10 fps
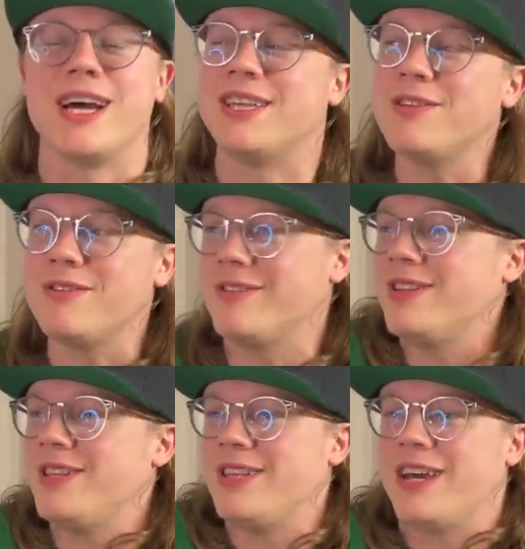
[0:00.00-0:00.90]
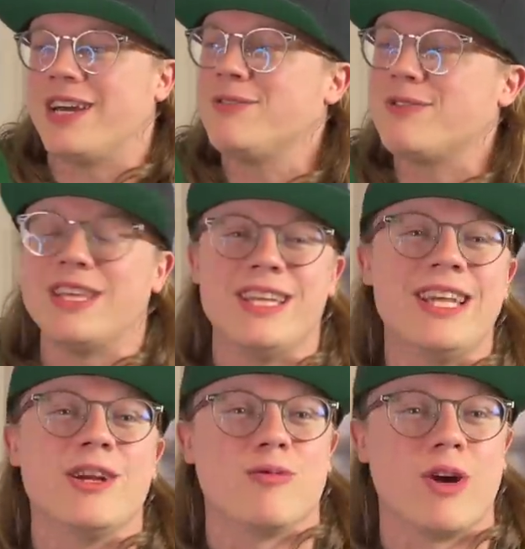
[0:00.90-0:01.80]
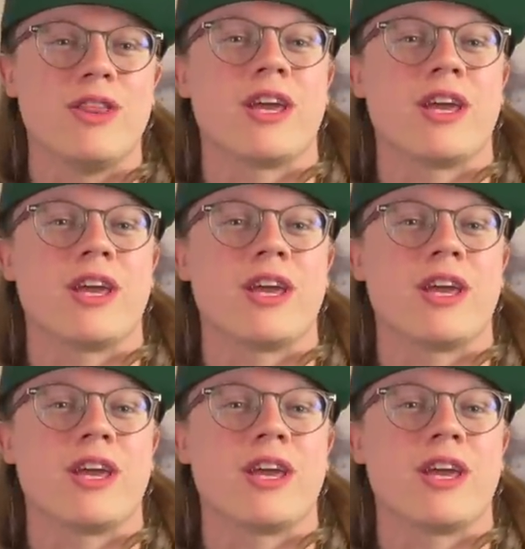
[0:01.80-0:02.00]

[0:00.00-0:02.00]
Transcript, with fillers: I didn't I didn't really need it, right?